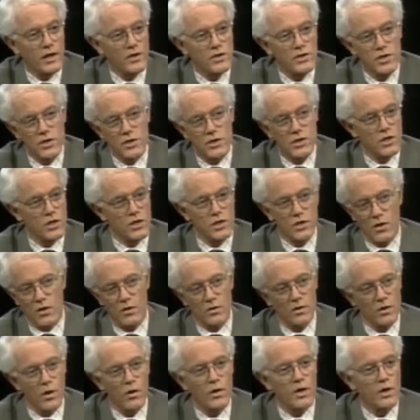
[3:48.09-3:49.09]
It's just you
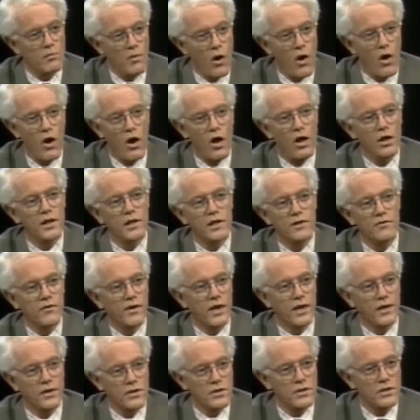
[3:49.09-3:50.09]
don't go to the mall and
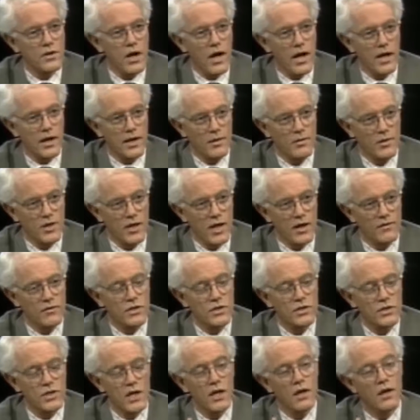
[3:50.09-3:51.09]
find the stock. I mean, you have
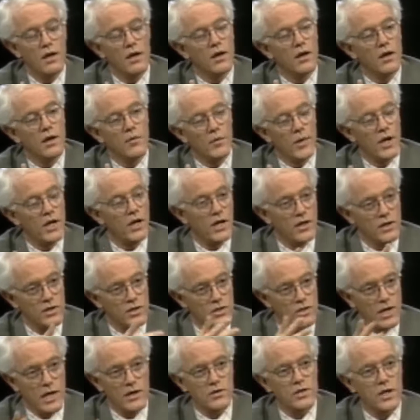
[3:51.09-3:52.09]
to say, my God, this
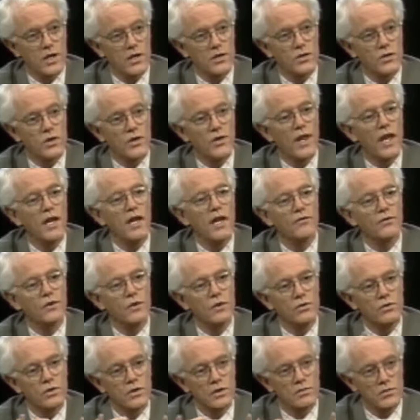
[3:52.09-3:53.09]
sounds like it's good. And then you have to
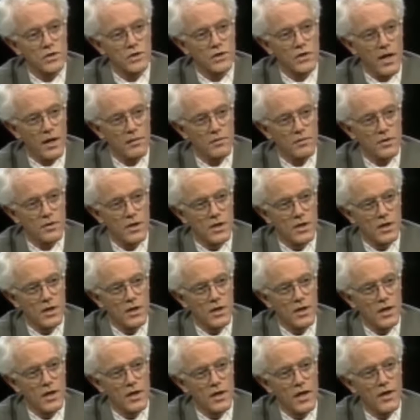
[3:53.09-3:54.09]
do some steps.
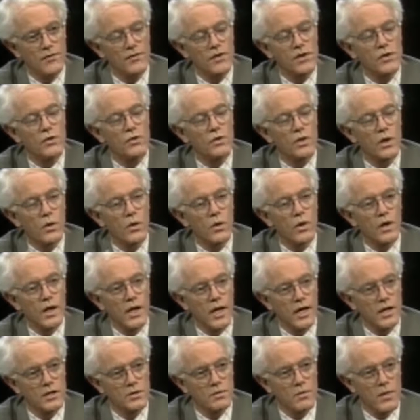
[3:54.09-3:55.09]
You have to do an
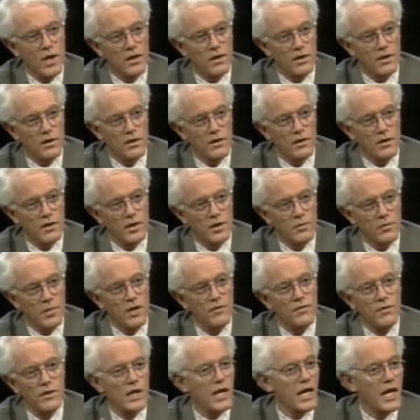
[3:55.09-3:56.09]
organized method.
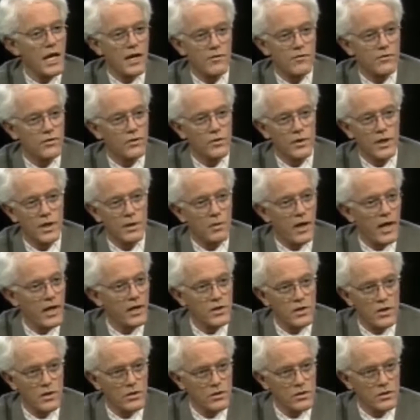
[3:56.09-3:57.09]
People are careful when they buy a
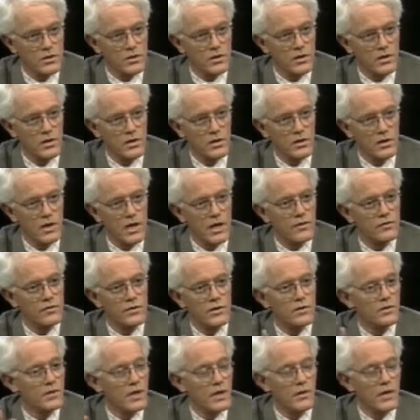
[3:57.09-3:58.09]
toaster.
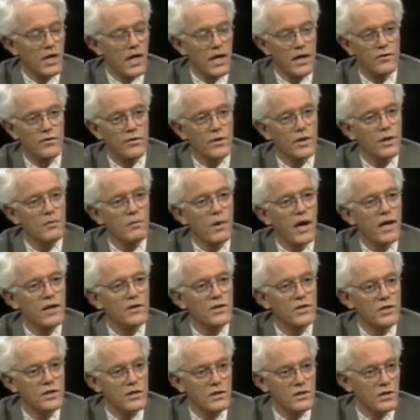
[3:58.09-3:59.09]
They're careful when they buy a
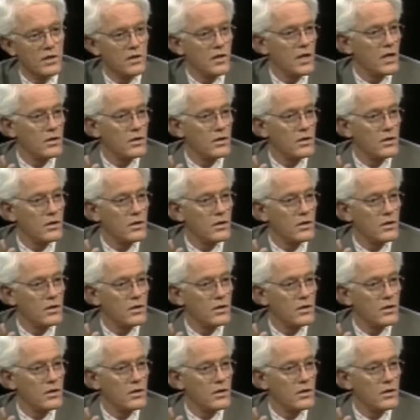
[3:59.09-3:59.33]
seat.